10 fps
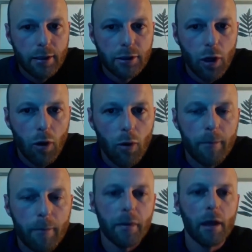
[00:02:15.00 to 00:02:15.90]

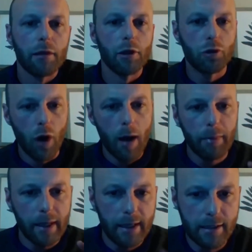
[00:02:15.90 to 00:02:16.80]
So the drop
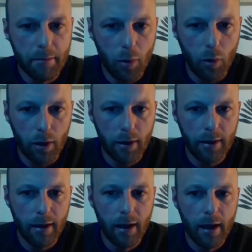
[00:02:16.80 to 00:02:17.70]
is
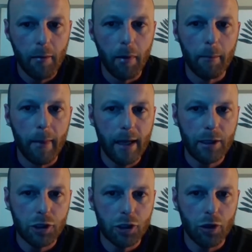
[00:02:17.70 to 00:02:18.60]
important, but
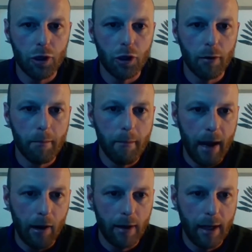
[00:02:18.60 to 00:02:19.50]
make sure you're
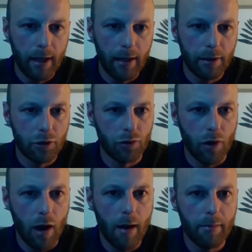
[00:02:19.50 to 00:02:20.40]
marrying the
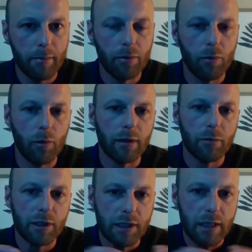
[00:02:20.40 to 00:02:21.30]
drop with the
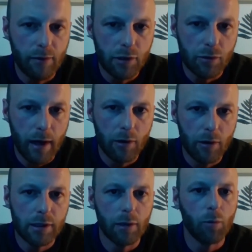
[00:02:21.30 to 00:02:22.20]
receiver's
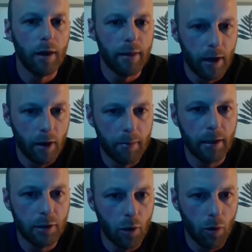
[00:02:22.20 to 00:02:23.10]
routes and what they're
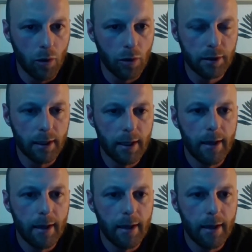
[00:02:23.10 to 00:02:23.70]
being told.